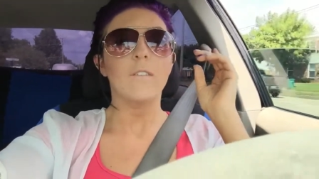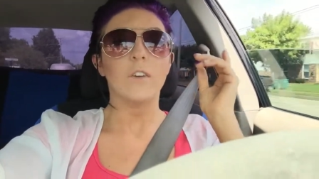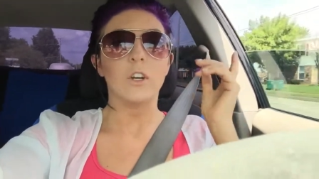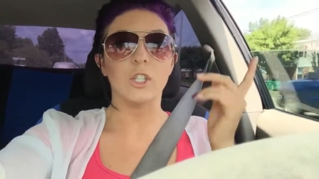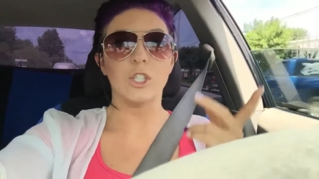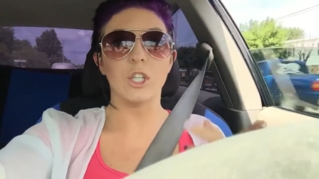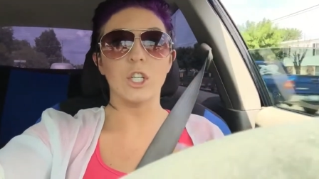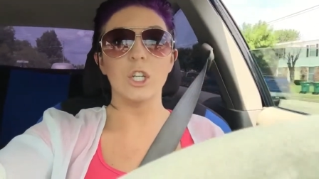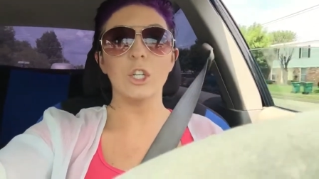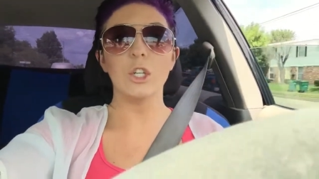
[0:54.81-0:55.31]
for
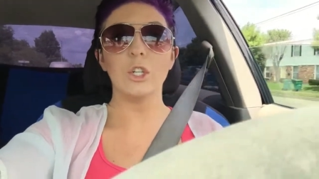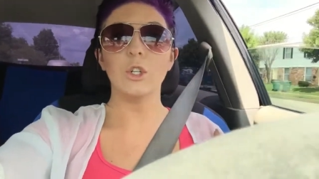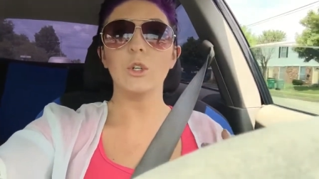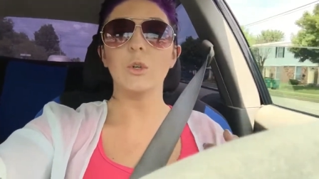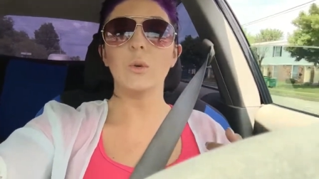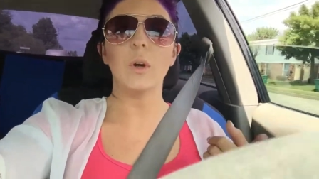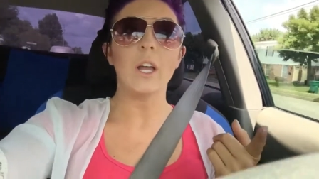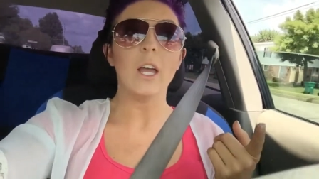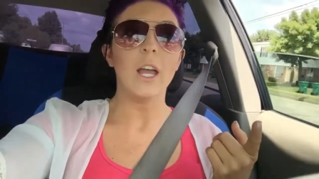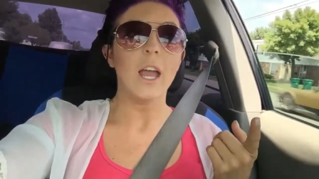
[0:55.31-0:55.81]

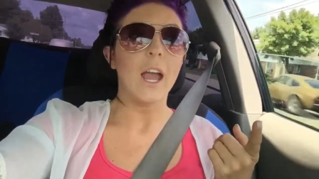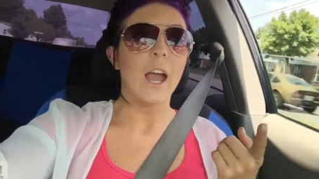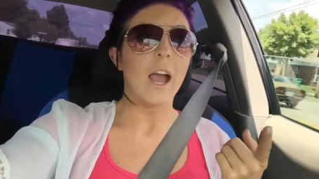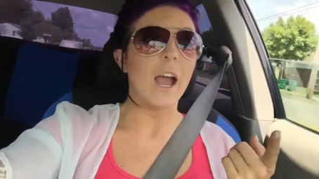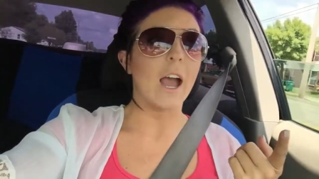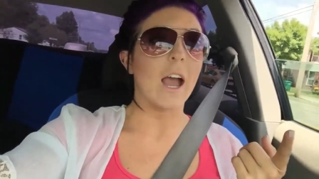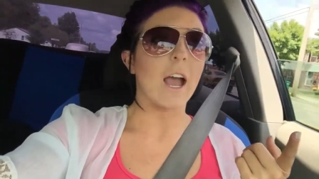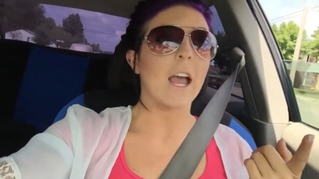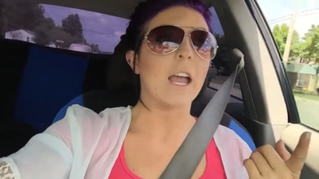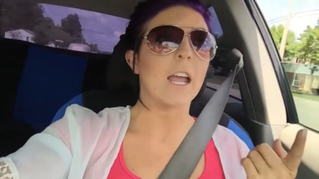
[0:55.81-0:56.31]
two
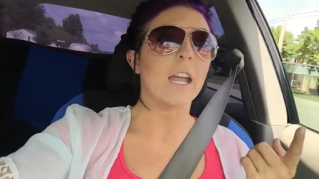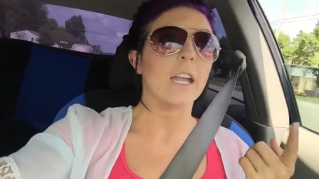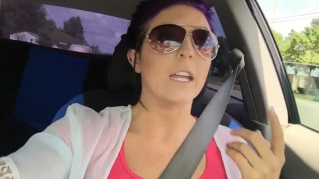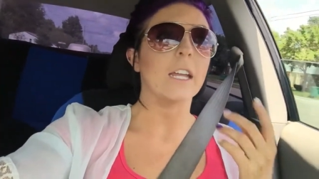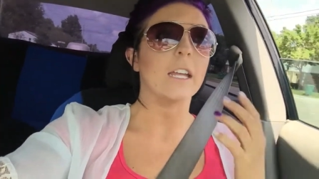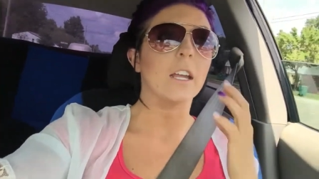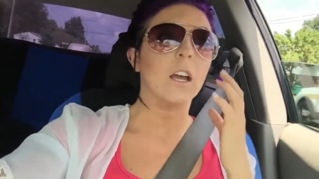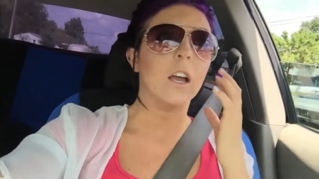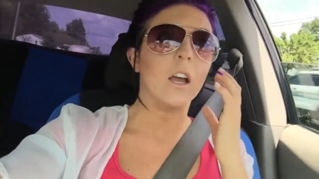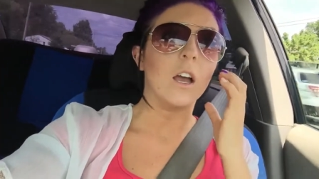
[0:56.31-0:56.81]

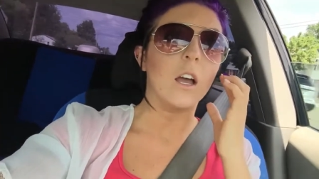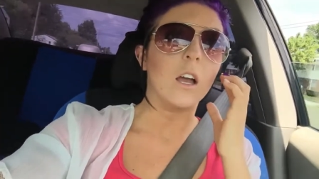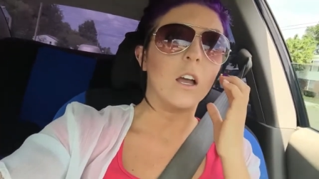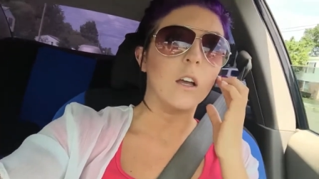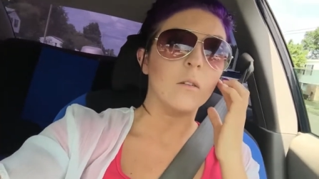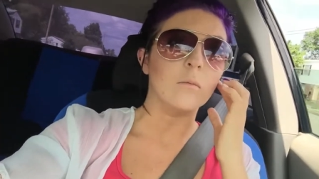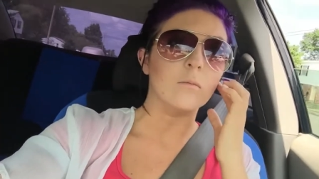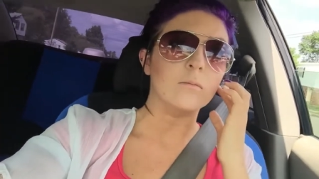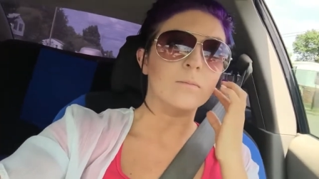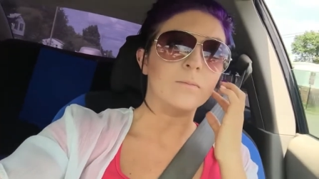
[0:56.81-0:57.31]
I
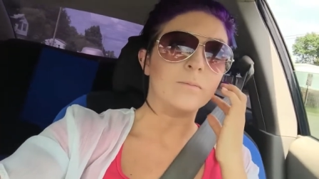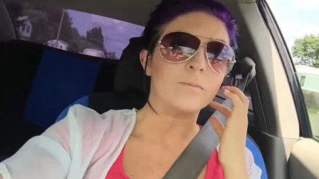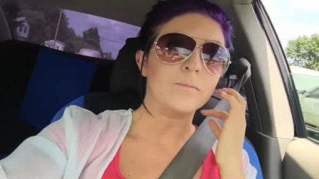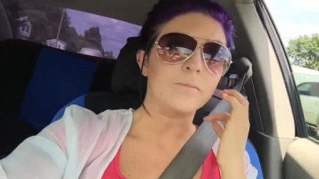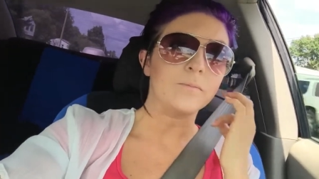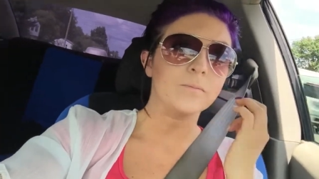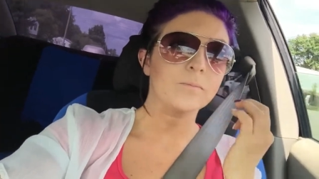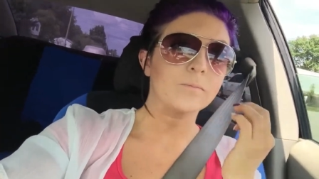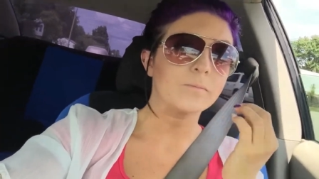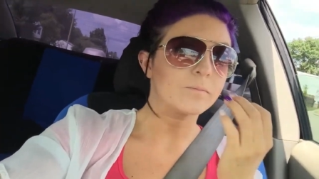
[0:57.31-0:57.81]

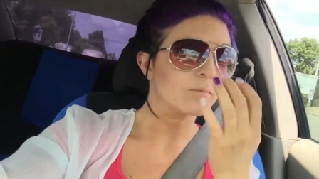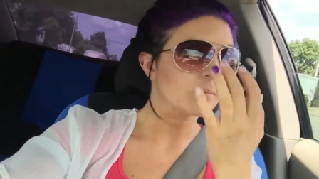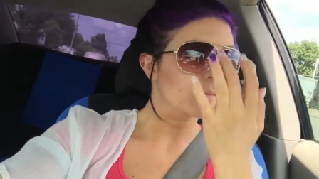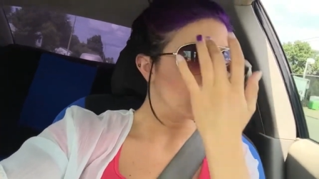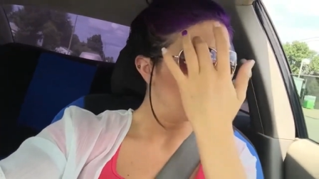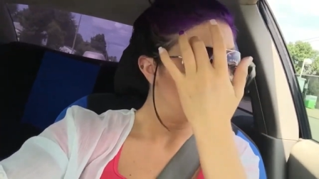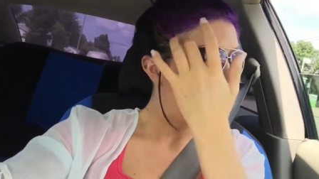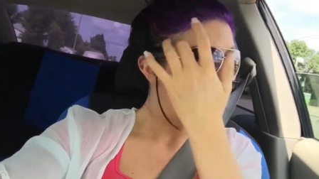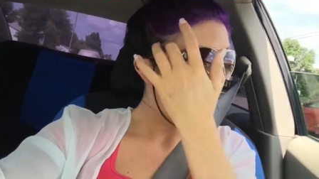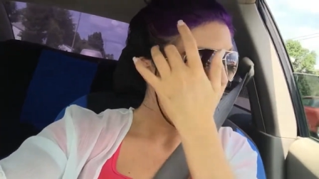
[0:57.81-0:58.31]

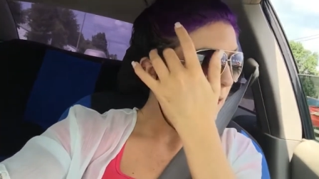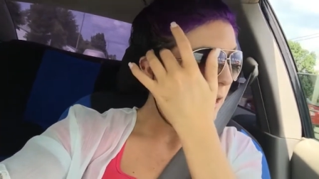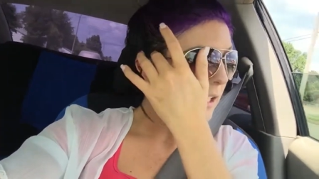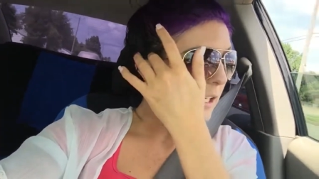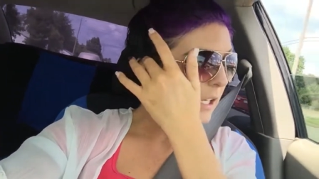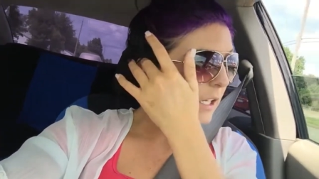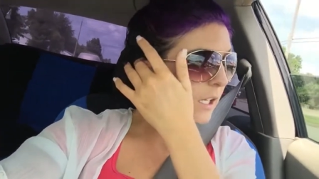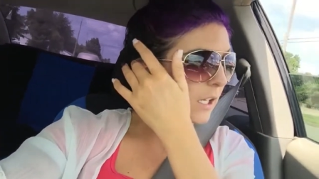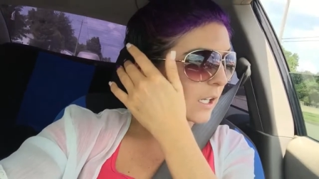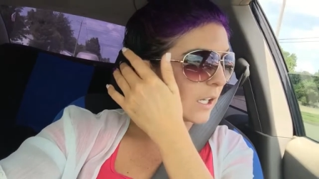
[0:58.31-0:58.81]
um,
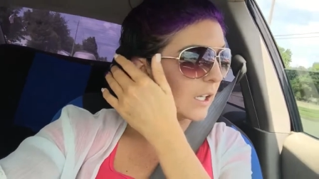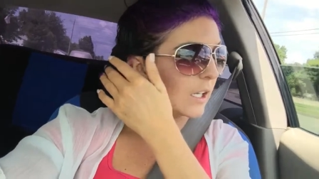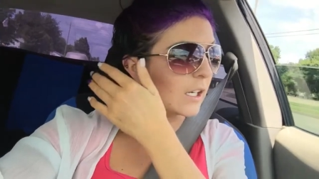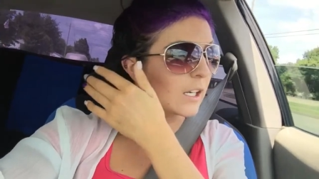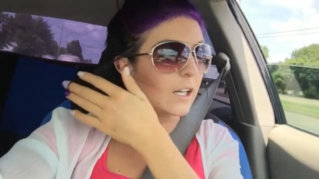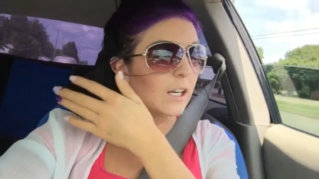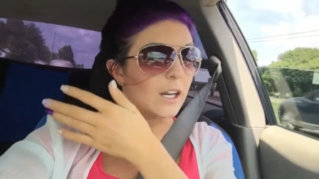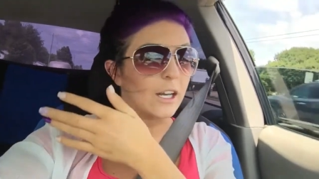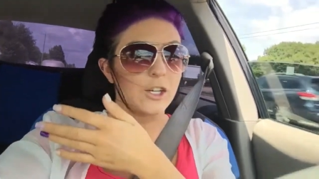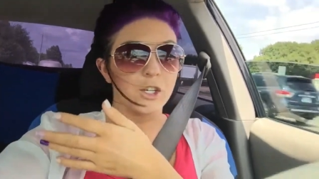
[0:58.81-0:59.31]

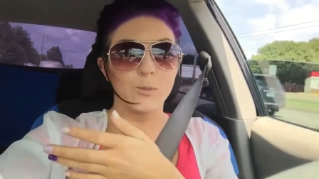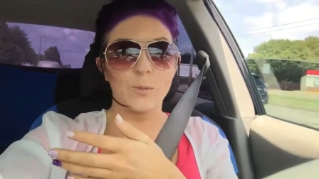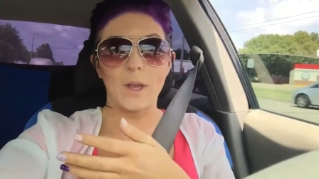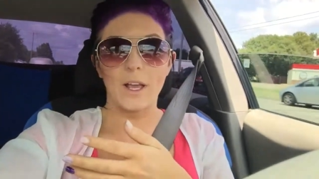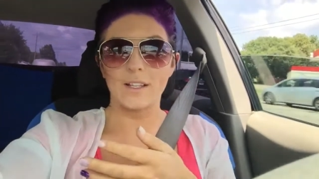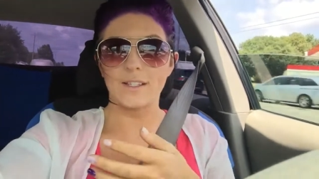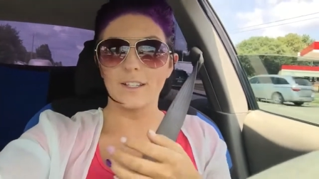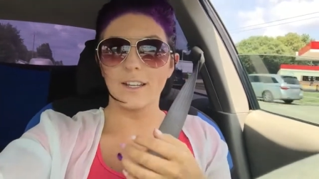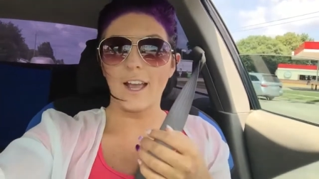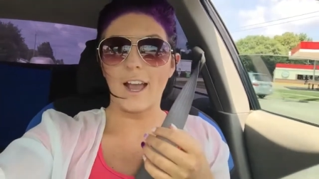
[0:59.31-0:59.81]
need, and I just
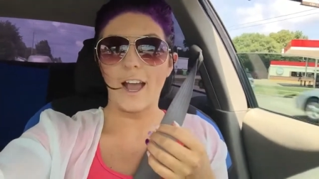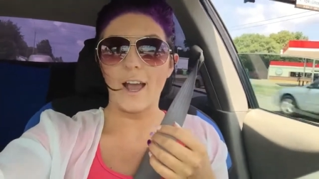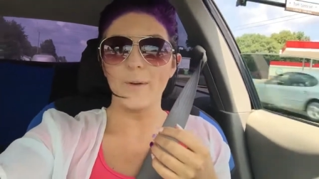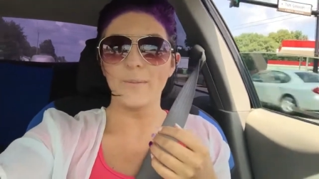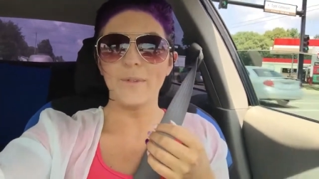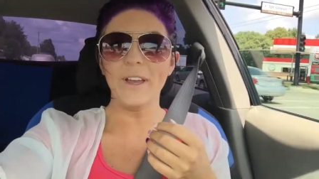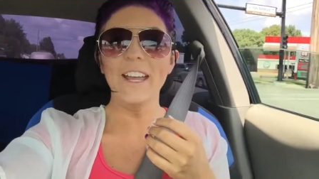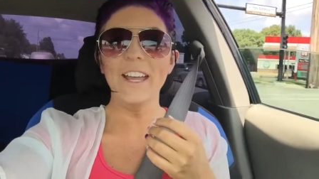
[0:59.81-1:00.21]
passed a cop.